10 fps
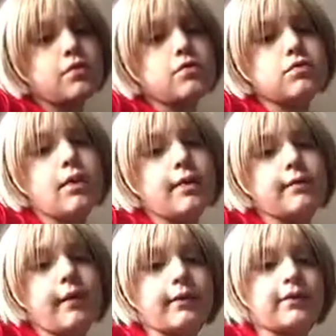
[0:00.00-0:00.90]
Ooh,
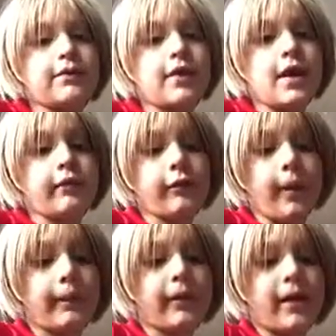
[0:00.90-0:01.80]
I, I just can't
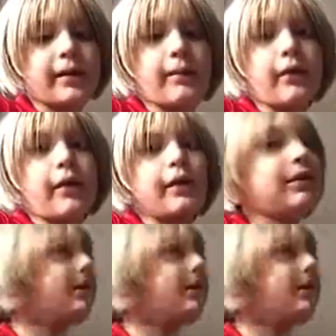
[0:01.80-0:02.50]
remember anymore.